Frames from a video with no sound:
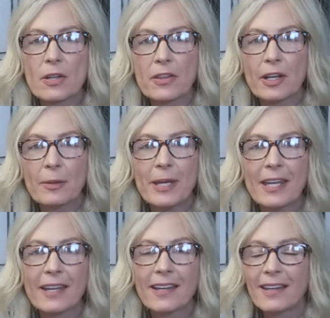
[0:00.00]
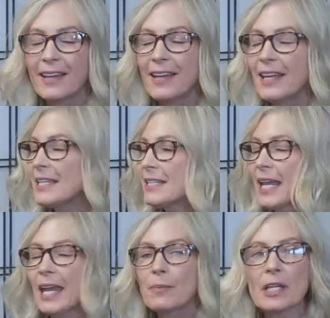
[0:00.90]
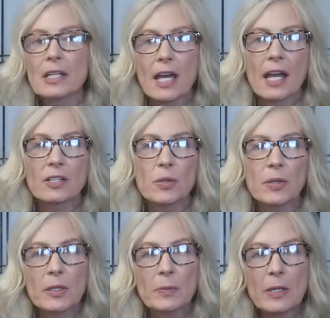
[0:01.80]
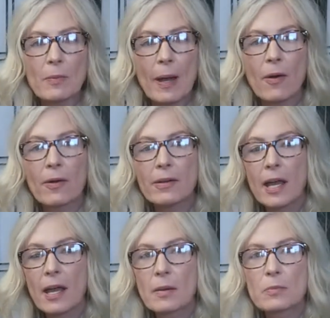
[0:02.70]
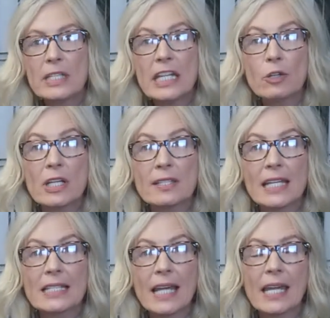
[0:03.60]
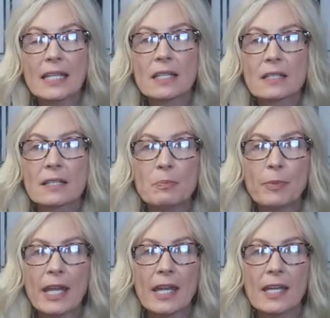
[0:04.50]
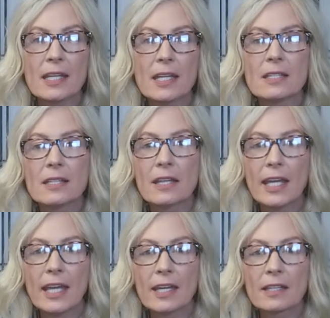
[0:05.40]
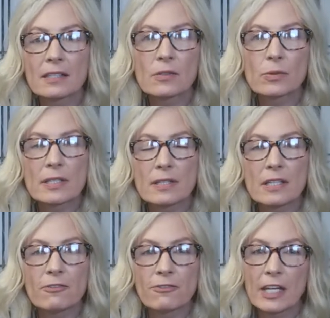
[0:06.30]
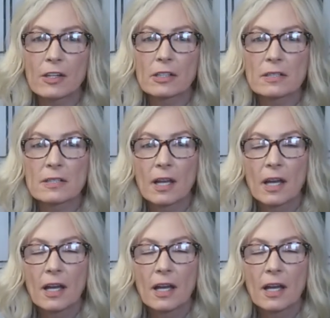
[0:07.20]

Therapy. Today I'm going to talk to you a little bit about decreasing tightness and pain into the hand, wrist, and fingers.